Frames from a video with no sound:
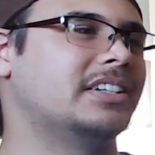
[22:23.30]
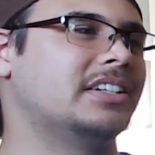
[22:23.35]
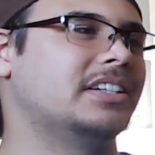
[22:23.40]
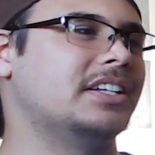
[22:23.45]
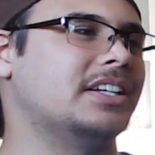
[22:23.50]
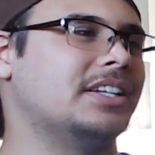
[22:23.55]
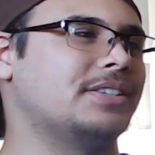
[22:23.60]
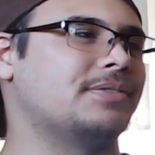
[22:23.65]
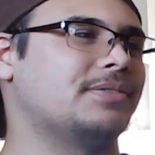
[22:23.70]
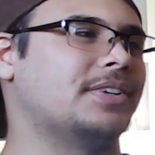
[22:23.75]

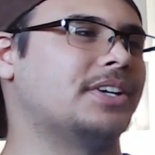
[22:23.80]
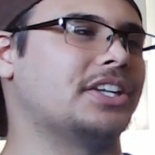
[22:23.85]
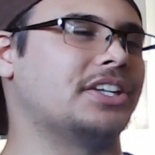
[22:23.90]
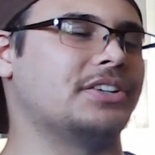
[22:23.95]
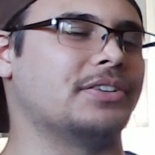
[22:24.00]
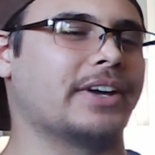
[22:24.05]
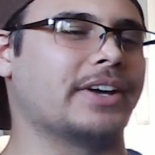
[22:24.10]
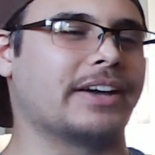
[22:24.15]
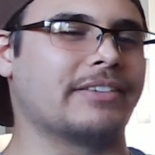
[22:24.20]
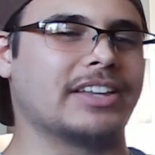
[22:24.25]
It's funny,
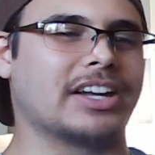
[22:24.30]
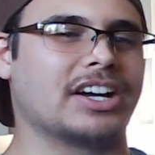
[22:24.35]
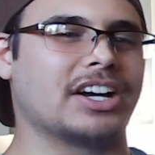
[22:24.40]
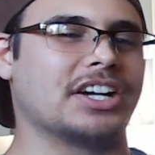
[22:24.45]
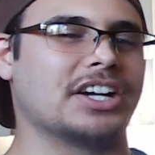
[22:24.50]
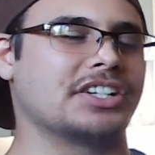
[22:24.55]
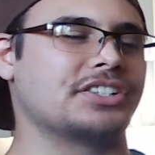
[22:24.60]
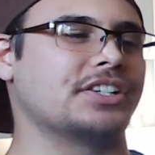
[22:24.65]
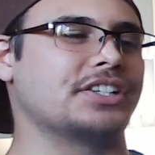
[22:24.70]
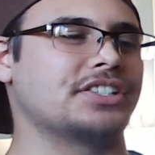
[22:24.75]
you have the
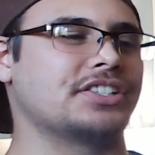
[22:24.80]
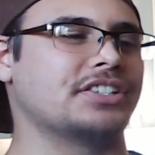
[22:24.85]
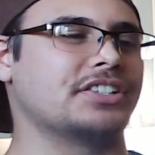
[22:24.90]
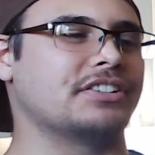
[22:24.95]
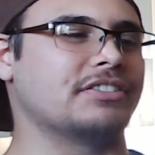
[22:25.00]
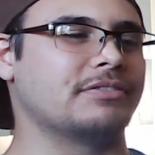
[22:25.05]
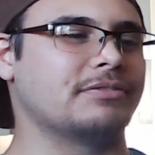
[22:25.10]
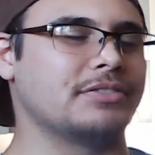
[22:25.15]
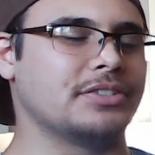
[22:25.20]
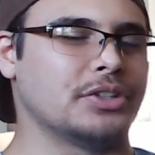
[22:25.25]
contrast
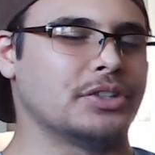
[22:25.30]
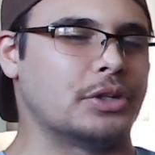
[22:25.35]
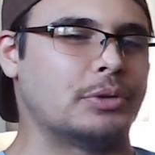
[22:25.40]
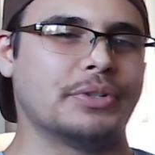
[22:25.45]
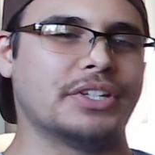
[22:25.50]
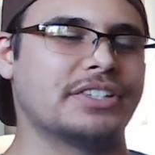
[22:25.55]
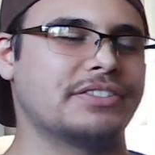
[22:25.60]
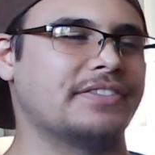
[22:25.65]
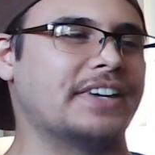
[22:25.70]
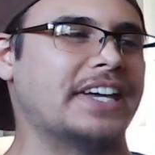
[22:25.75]
of
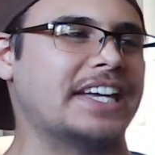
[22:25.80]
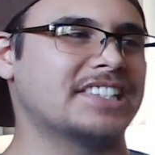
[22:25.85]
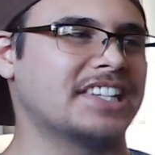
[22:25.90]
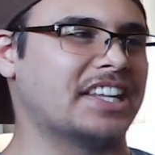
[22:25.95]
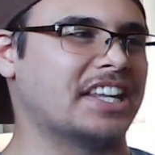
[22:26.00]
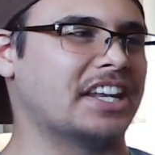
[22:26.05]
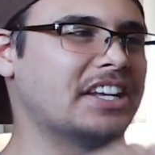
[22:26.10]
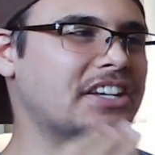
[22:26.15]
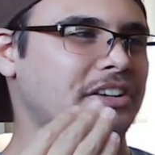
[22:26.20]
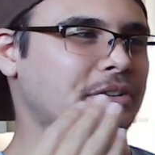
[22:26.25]
YOUPI's face
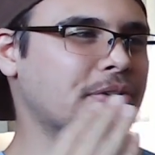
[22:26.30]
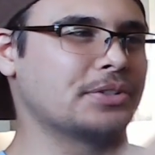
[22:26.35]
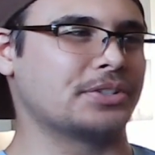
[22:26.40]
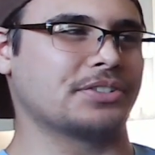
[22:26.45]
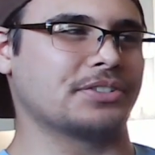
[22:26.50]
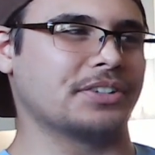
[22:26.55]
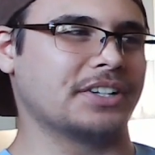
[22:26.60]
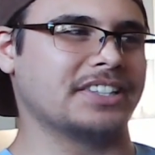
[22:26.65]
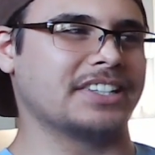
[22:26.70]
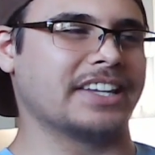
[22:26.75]
and then you go
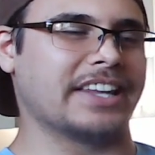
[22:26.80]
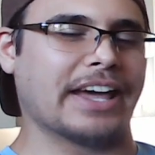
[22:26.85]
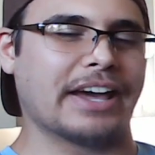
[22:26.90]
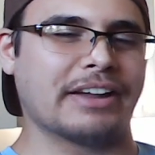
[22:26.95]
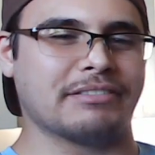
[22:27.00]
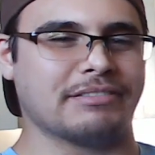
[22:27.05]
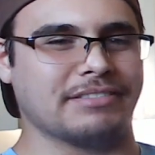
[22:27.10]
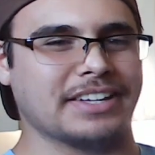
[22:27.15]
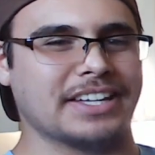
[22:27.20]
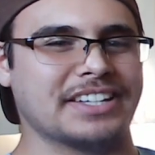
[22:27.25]
straight to
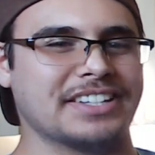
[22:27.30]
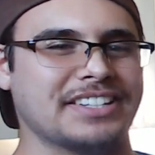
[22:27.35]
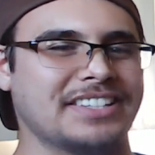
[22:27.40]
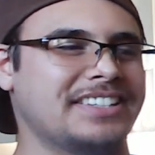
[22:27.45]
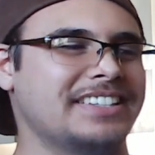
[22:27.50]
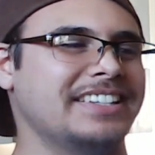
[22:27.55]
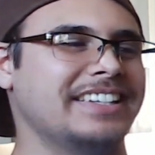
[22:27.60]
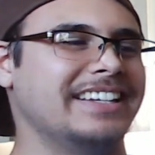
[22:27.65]
that face.